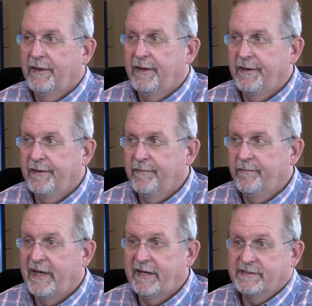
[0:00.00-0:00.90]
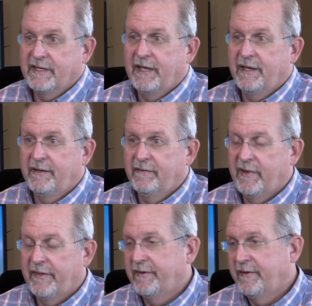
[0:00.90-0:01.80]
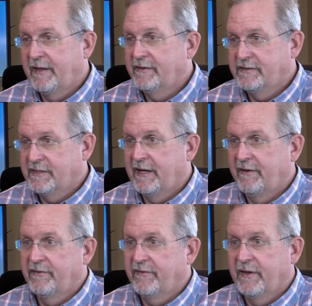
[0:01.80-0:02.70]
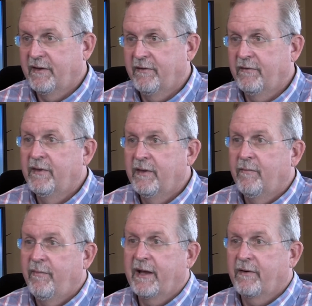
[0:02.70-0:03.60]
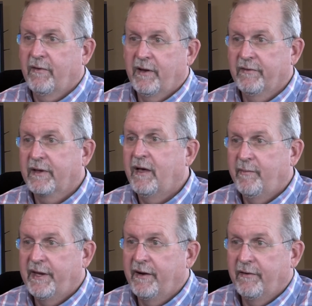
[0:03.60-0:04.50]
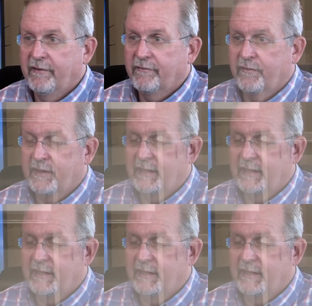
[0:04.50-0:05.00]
by the design of the cell back around the common areas for